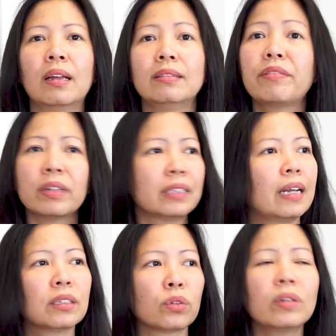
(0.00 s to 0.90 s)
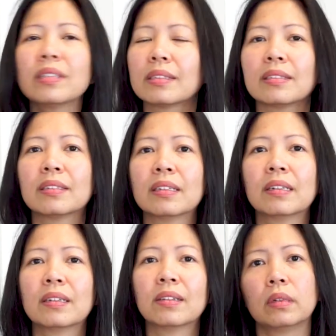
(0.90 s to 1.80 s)
different data sources.
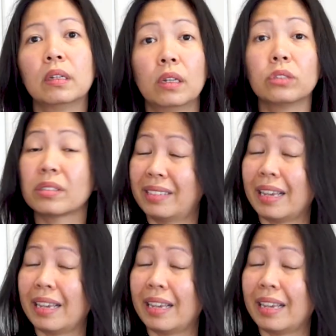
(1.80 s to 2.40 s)
So as